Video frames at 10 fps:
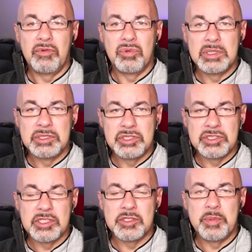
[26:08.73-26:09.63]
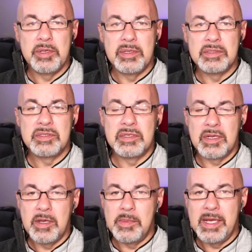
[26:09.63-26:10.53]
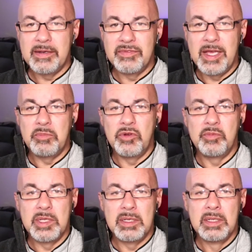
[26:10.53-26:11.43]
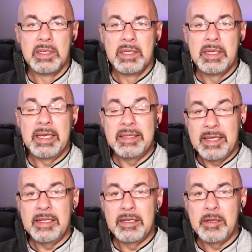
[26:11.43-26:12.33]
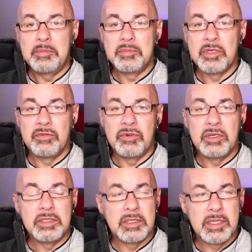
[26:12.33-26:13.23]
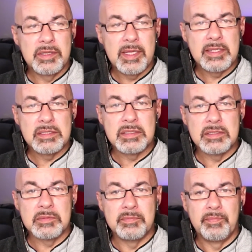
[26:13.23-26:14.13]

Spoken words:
religious experience and come out of that movement, and they end up converting to Catholicism.